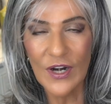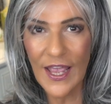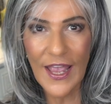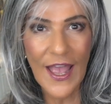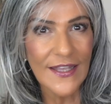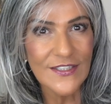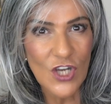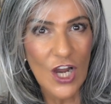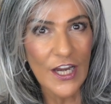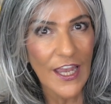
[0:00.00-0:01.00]
i had
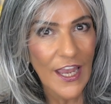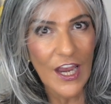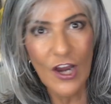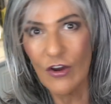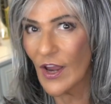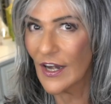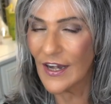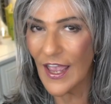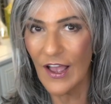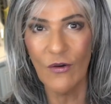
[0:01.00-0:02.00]
dark hair and
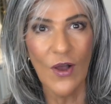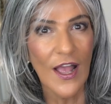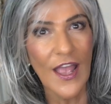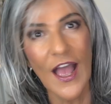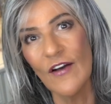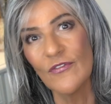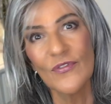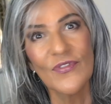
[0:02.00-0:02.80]
now i have